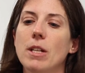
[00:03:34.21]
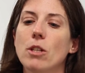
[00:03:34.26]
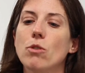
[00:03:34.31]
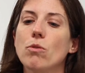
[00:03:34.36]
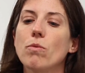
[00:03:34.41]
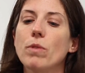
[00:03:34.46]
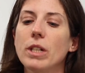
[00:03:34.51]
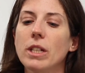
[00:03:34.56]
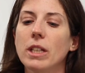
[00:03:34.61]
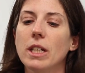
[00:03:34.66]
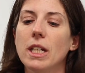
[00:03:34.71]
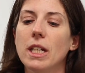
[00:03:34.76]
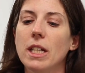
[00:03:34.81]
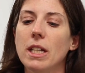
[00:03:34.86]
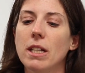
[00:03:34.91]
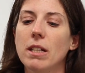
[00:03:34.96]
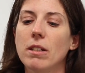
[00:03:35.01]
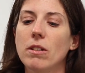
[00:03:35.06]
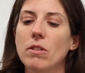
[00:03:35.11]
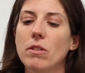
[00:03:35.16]
it's
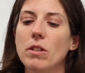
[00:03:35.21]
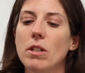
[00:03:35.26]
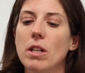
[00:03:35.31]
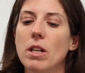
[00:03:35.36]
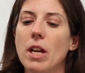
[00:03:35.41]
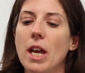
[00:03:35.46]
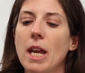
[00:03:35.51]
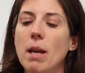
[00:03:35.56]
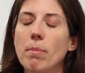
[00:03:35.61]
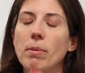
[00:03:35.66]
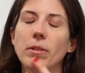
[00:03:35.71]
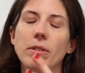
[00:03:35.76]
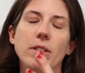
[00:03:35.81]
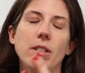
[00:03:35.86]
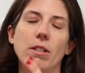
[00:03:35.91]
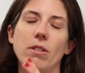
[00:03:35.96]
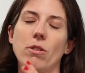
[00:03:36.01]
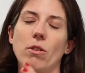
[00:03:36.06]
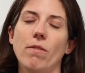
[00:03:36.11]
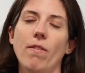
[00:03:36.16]
really able
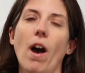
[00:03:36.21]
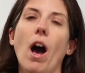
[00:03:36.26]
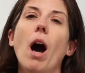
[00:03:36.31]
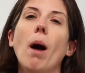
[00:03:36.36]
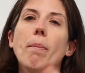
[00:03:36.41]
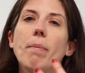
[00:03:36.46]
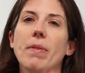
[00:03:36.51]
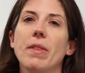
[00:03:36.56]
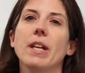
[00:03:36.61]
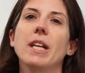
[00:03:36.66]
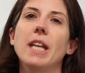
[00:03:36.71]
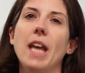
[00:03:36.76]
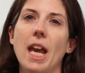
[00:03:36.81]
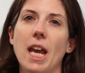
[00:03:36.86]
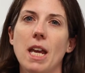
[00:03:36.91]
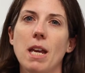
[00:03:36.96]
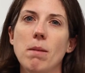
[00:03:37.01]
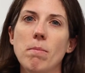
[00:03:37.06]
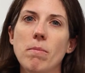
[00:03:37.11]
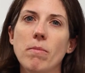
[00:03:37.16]
to sort of up the
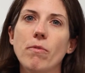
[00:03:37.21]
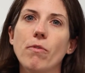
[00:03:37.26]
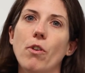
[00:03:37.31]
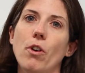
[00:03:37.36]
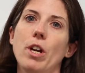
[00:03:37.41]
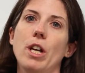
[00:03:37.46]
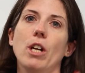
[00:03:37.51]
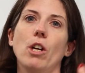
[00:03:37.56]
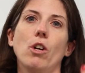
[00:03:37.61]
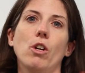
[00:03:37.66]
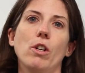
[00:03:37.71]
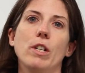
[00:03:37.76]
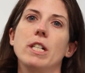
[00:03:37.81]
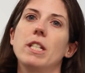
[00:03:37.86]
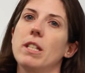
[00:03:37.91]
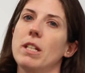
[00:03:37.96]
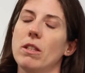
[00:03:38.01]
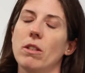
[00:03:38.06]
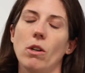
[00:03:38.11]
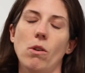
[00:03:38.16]
game for
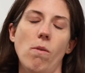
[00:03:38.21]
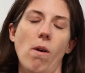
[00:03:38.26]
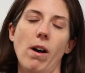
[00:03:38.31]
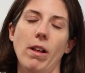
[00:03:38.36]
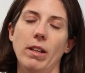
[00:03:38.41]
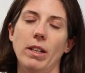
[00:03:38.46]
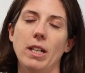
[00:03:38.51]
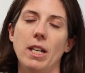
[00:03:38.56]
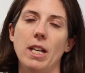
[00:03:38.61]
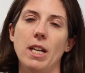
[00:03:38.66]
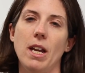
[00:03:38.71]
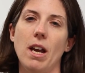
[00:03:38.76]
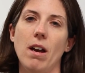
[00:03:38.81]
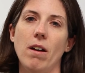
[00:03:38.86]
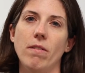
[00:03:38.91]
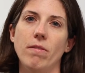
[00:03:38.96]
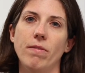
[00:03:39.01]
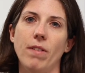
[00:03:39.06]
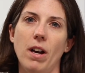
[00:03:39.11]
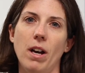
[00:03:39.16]
increasing the quality
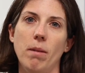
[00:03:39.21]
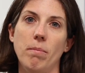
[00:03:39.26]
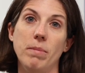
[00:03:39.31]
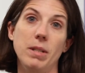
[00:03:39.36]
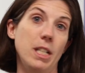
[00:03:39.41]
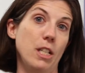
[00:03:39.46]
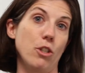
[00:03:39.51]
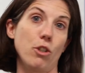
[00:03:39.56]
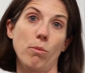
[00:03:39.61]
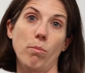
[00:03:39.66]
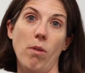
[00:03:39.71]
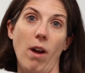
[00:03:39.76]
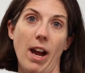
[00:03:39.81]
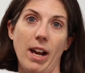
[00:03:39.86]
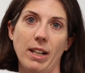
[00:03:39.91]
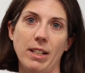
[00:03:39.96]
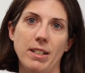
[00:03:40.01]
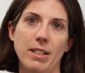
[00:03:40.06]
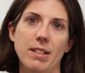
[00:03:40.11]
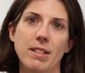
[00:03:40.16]
of teacher
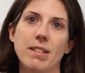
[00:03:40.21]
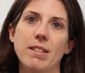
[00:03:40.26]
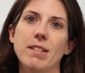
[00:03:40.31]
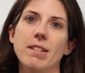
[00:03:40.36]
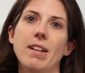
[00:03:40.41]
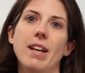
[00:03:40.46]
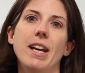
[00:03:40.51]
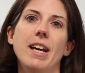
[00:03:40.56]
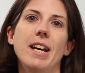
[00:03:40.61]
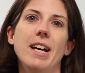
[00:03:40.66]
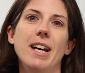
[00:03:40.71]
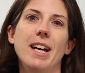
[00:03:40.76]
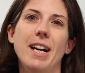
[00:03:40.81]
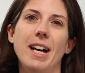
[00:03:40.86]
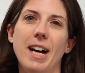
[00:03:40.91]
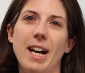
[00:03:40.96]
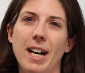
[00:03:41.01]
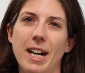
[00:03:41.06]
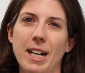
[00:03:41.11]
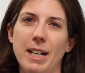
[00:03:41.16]
practice.
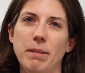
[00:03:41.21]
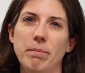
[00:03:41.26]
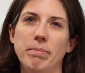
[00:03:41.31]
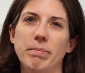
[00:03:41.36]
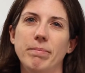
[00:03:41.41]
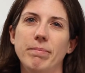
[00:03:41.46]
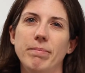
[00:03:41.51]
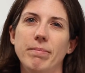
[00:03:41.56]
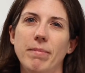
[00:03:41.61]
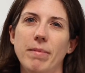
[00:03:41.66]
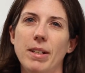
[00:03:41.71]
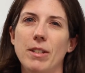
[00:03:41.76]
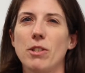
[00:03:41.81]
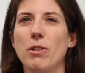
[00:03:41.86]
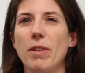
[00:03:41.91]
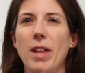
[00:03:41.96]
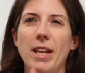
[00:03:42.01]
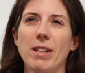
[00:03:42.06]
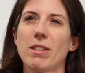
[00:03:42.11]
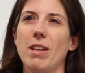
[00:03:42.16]
And
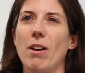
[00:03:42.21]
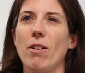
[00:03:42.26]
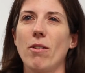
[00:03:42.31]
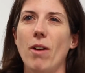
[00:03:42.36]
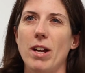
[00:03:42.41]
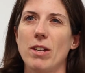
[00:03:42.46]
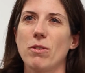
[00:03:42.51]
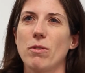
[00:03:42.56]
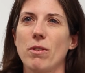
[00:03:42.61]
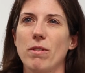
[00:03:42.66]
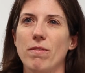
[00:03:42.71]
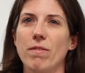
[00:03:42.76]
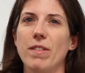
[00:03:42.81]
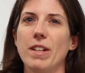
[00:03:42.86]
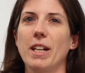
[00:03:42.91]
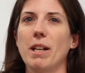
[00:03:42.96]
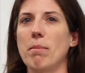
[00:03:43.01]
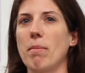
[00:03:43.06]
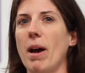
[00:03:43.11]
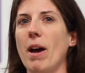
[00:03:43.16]
so that's how I sort of
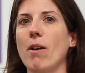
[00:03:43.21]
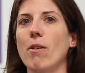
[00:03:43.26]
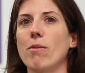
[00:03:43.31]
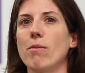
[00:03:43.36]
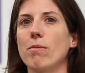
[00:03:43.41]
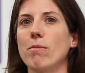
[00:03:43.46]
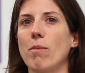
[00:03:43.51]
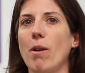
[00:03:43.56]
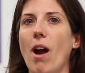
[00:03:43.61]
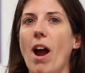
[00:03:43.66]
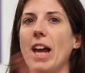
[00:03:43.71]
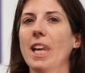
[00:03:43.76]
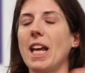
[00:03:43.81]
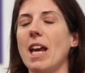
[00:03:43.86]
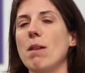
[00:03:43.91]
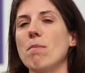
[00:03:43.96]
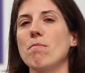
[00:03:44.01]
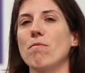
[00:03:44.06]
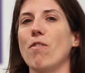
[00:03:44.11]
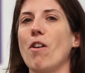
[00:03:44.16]
think about where I
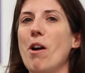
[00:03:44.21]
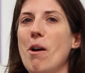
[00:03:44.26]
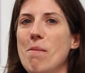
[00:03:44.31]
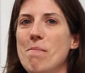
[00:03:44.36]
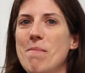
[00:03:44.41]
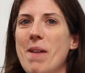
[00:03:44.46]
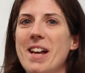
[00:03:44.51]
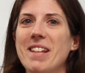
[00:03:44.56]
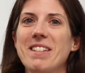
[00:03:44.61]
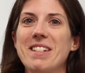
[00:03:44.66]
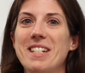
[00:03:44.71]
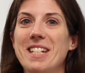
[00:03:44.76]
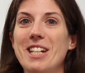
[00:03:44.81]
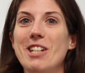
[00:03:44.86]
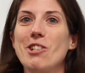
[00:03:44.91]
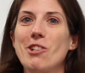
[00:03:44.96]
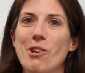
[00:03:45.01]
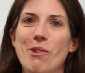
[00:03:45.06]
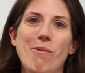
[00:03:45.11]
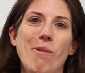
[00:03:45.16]
came from as a
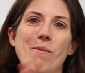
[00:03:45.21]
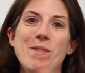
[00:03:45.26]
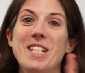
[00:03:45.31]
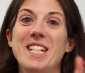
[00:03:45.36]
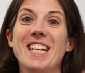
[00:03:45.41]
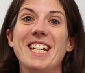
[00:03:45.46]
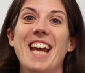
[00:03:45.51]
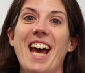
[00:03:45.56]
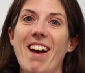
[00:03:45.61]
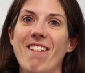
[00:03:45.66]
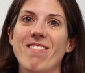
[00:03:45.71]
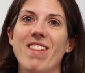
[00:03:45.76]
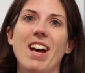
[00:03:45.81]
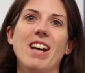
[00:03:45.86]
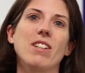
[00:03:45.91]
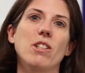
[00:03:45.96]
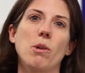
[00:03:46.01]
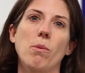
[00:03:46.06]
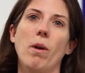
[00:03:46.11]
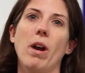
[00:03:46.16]
teacher when we didn't have
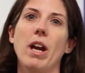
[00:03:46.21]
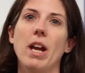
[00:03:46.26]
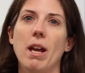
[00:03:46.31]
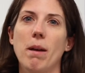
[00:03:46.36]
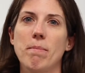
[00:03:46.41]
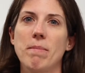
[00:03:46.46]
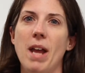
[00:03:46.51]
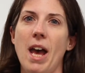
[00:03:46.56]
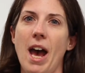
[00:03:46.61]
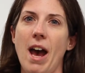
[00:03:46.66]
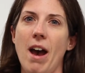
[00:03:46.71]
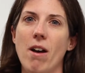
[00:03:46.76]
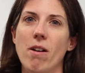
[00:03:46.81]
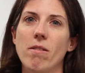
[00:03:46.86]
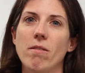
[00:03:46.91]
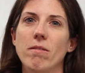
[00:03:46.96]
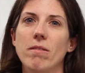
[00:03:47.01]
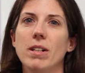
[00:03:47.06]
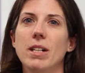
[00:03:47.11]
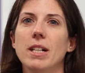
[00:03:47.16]
that to where I am
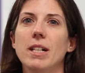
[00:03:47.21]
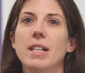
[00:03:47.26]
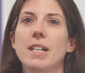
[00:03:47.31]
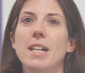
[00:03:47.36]
now.